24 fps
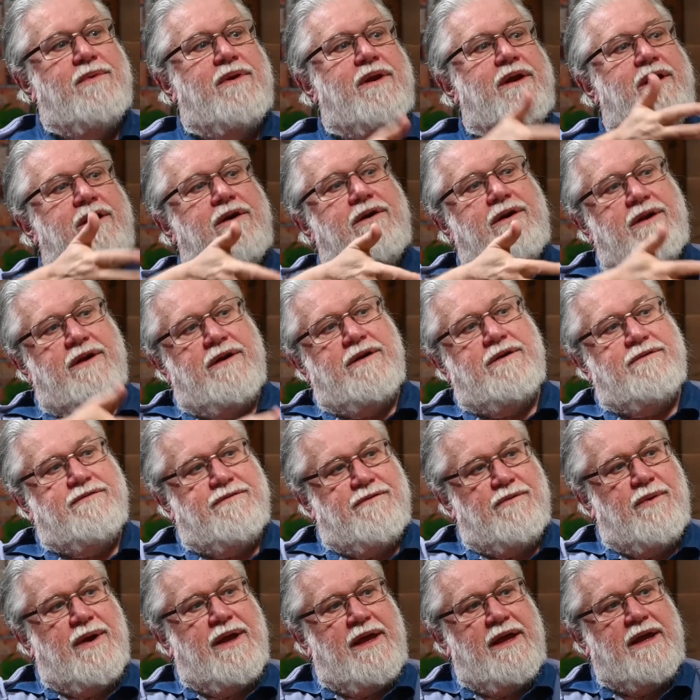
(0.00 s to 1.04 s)
area of
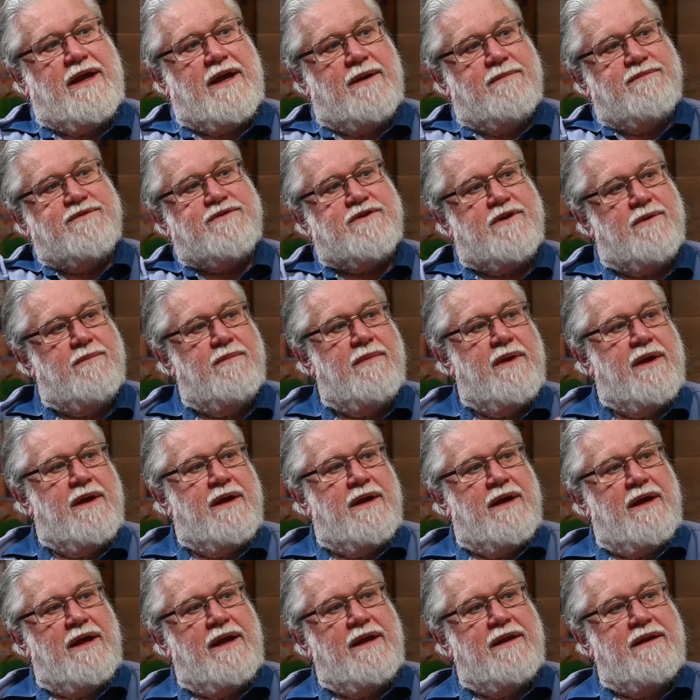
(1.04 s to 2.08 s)
where he comes from
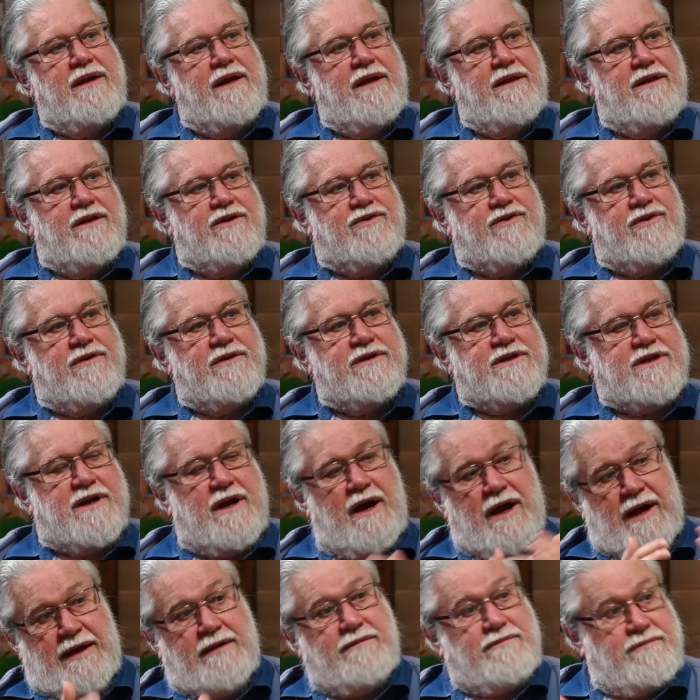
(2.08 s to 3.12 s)
in the
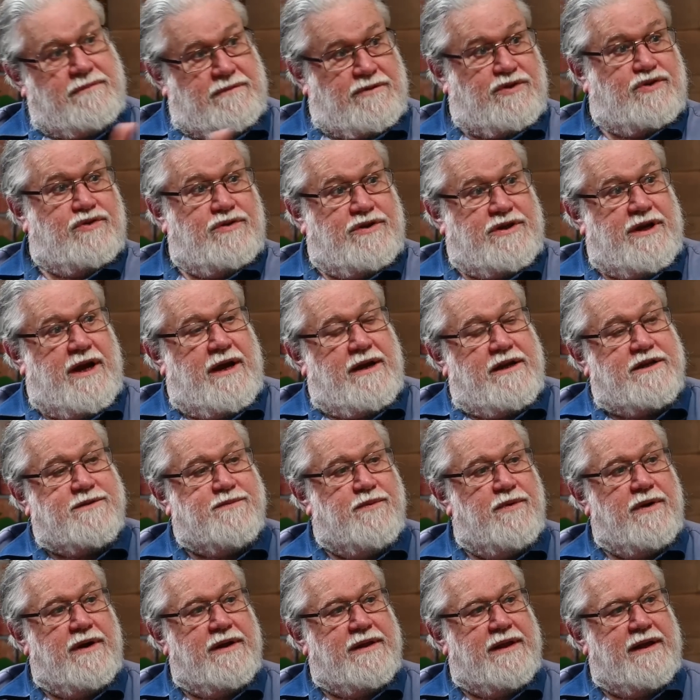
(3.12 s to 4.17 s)
Transkei to
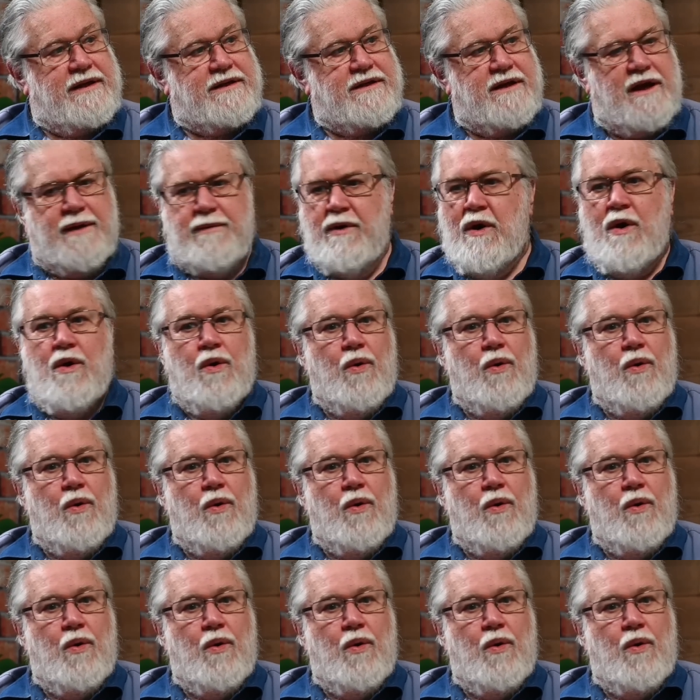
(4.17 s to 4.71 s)
Johannesburg at that time.